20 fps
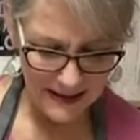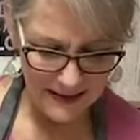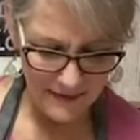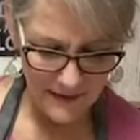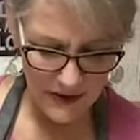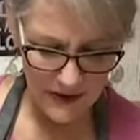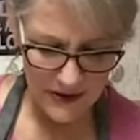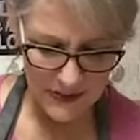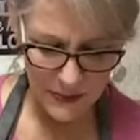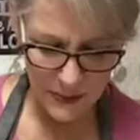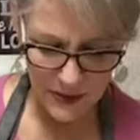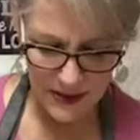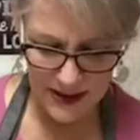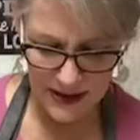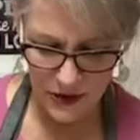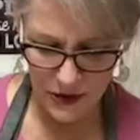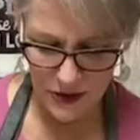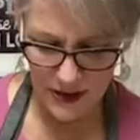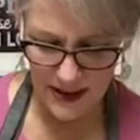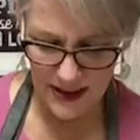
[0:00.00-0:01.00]
Feels pretty
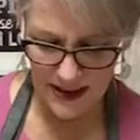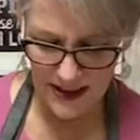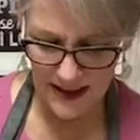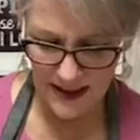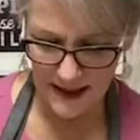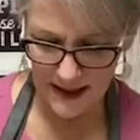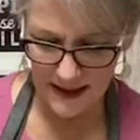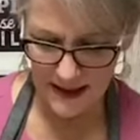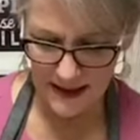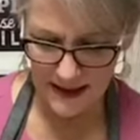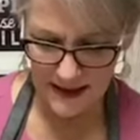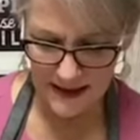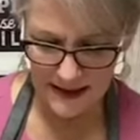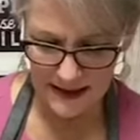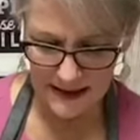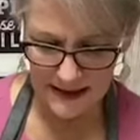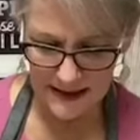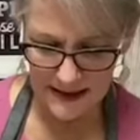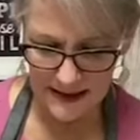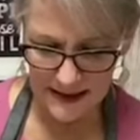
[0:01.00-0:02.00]
dry.
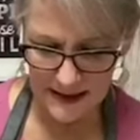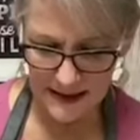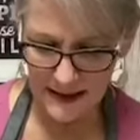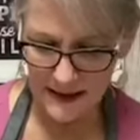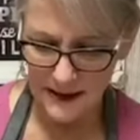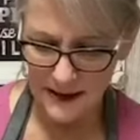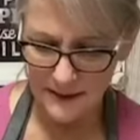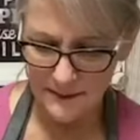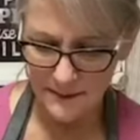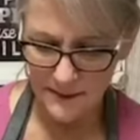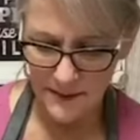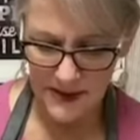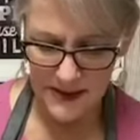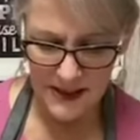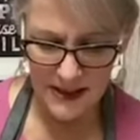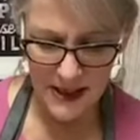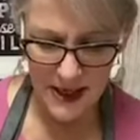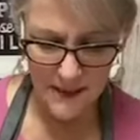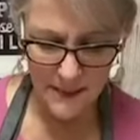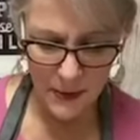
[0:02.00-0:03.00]
It's
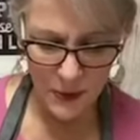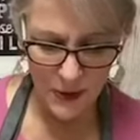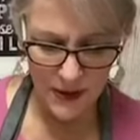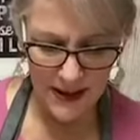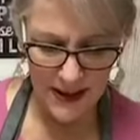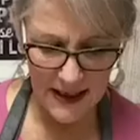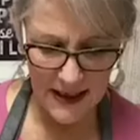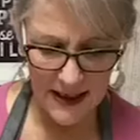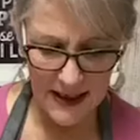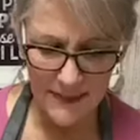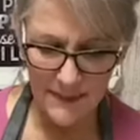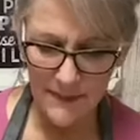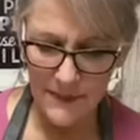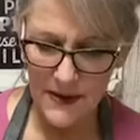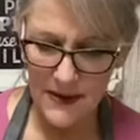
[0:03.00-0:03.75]
not pulling up.